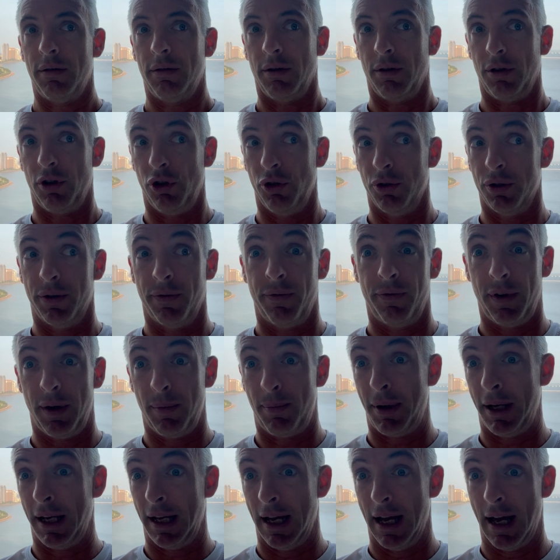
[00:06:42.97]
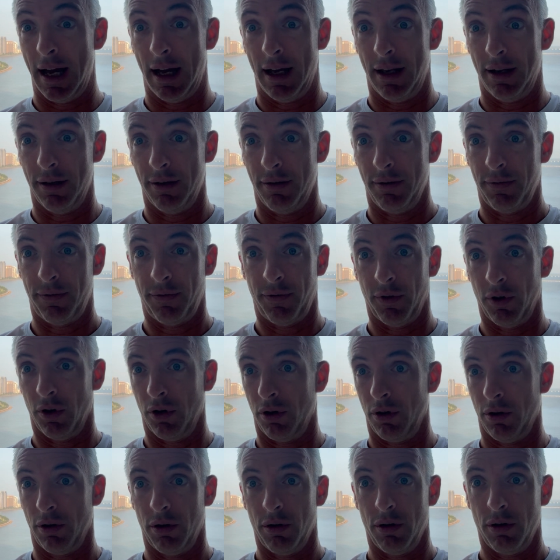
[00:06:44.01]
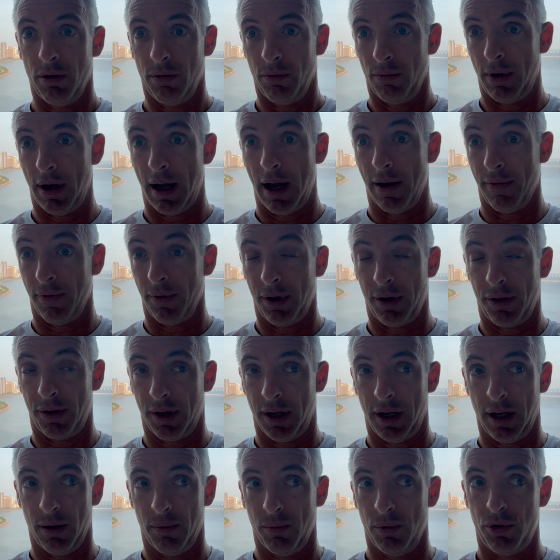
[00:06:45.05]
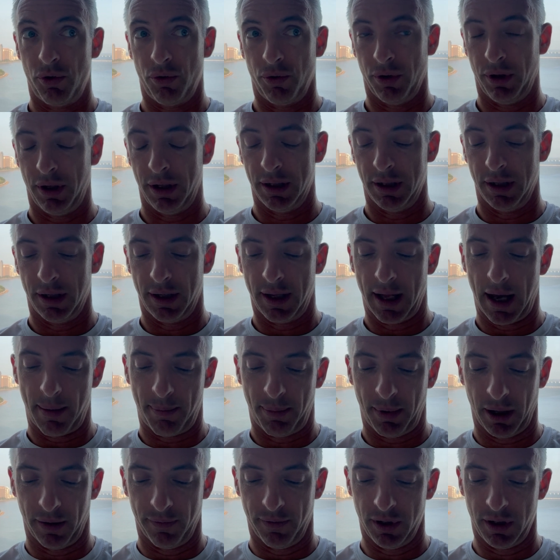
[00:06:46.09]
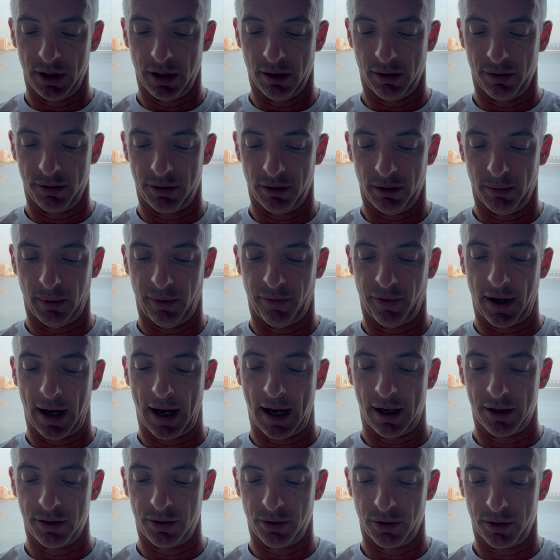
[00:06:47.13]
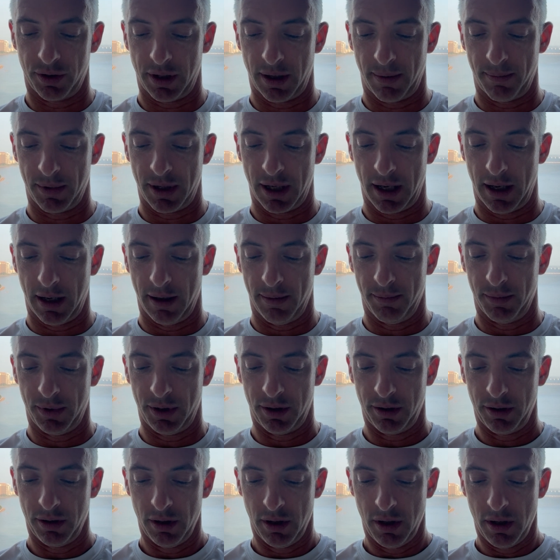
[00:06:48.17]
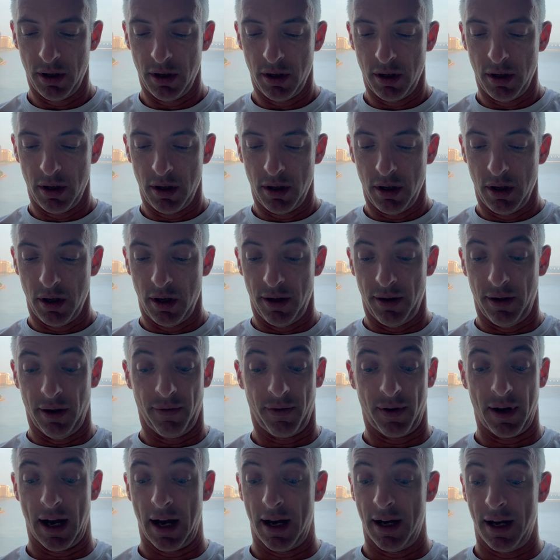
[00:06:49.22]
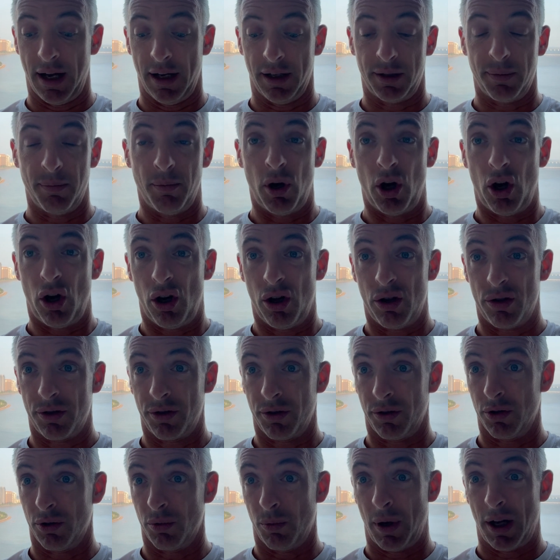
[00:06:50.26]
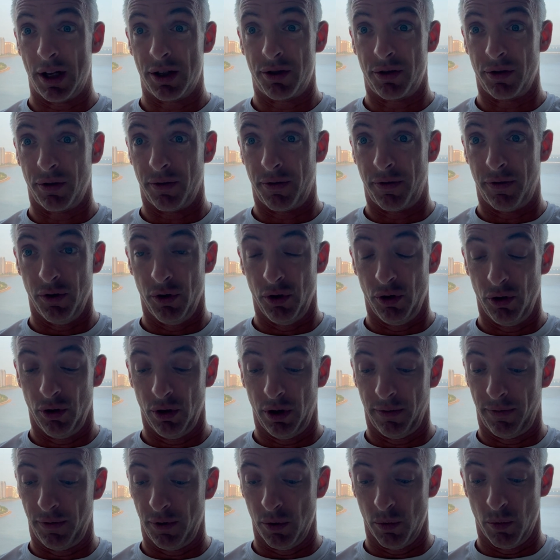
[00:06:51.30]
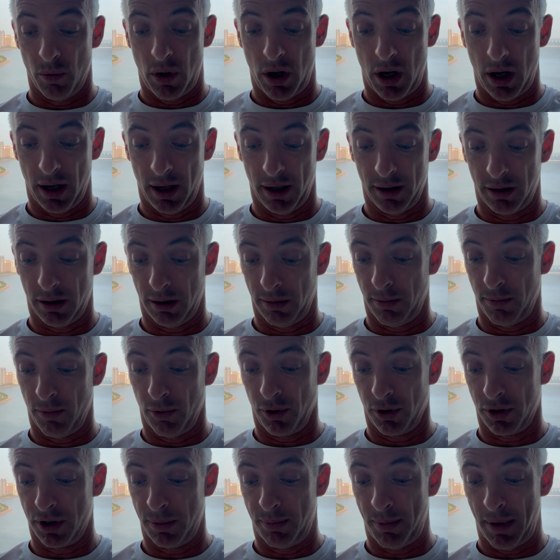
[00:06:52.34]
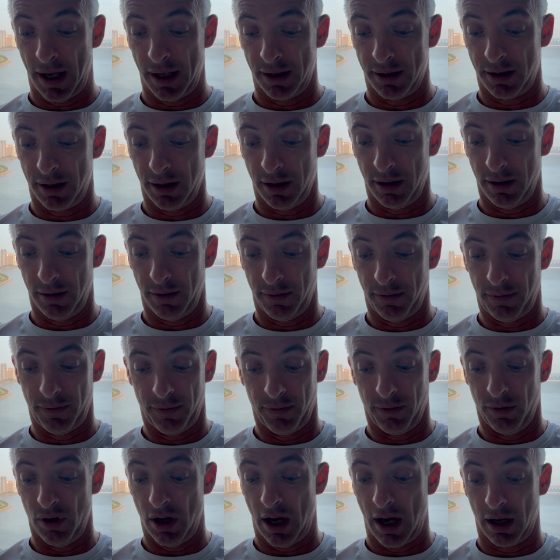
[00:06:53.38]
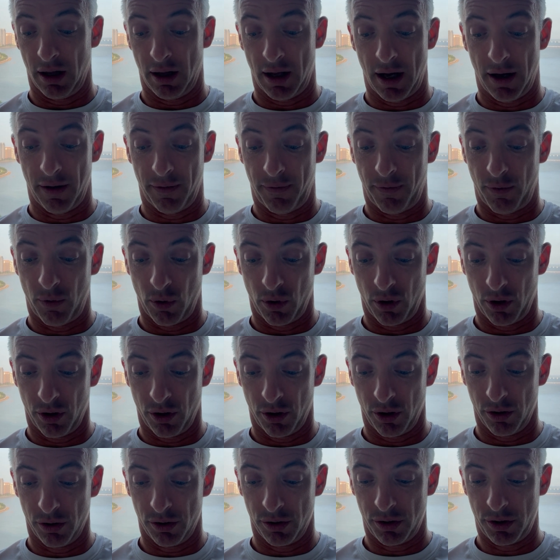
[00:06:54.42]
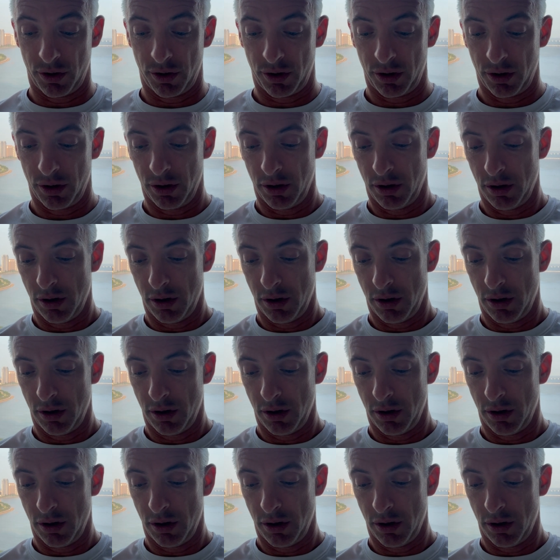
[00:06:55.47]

You use a VPN for everything, which really isn't that big of a deal. It's a little bit of a hassle sometimes. They've got nice malls. There's Western food if you want it. It's a little more expensive. Not a lot of foreigners.